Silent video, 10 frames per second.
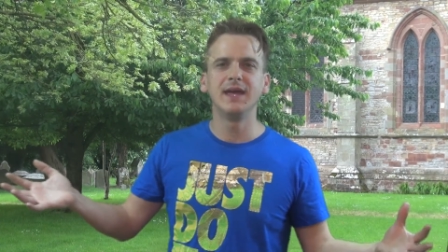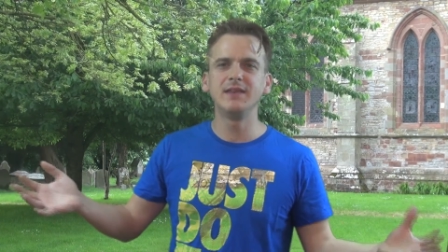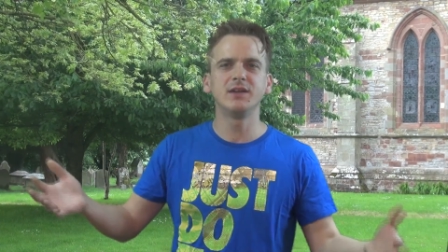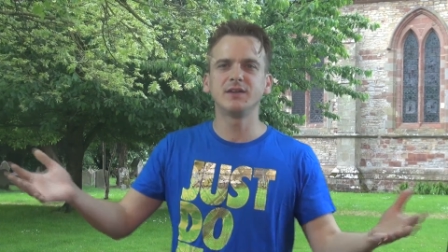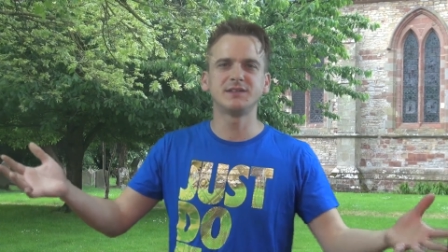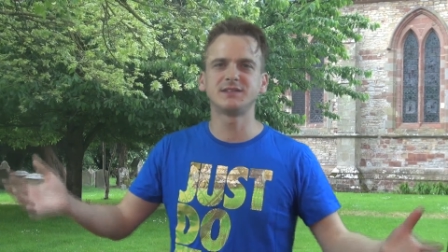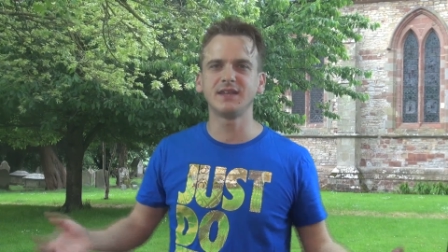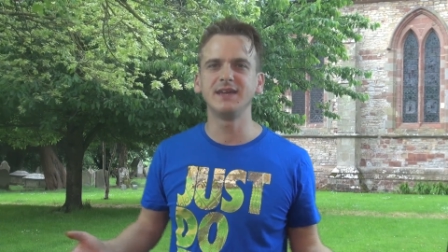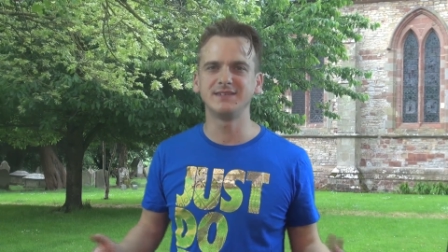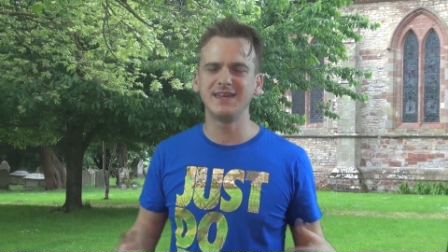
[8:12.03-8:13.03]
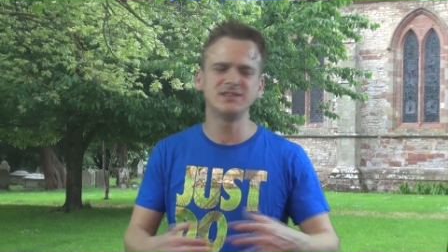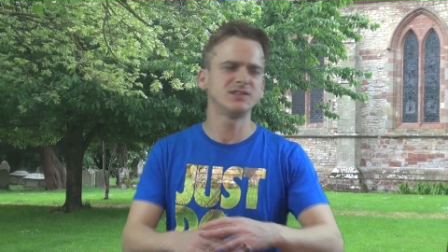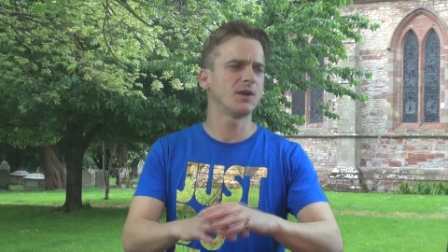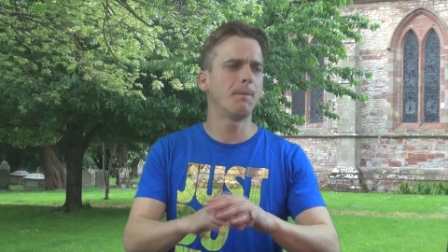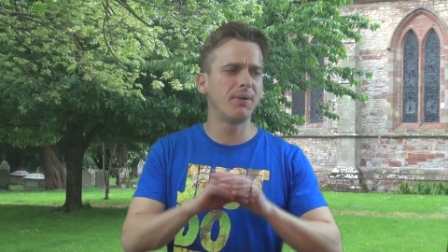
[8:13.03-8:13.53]
in the United States
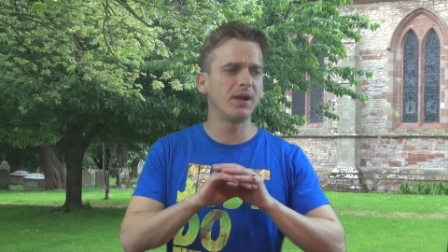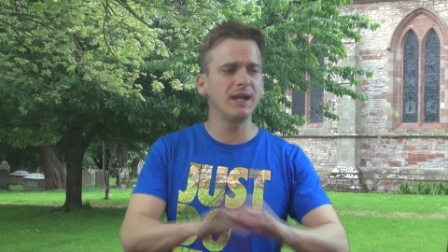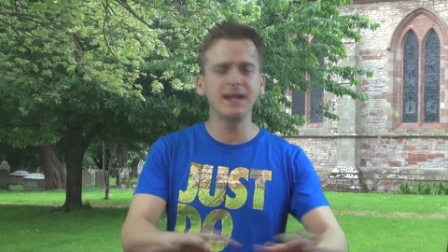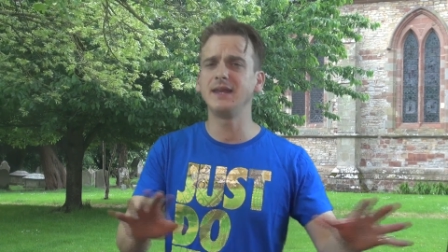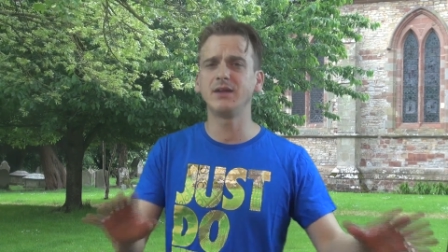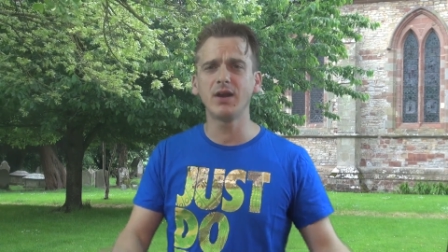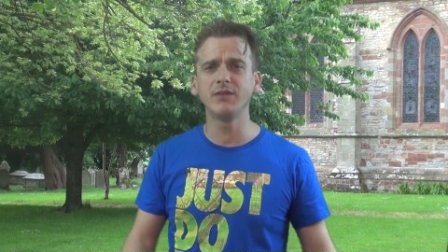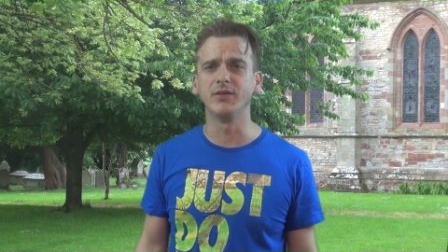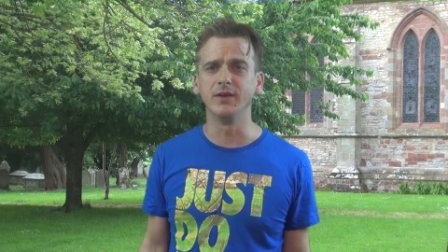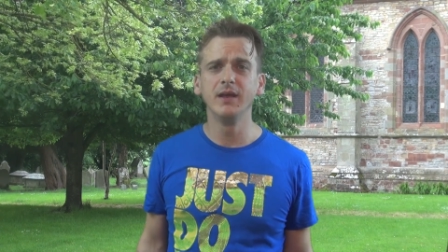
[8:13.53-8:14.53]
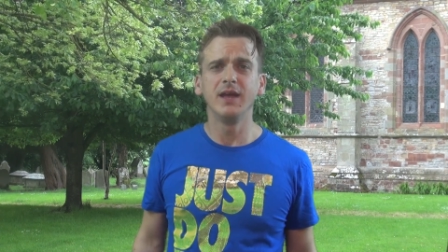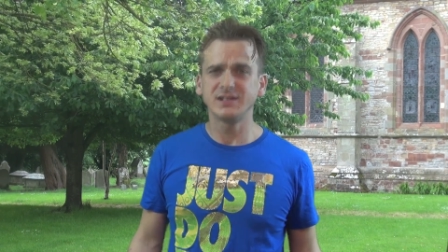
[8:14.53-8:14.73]
is completely irrelevant.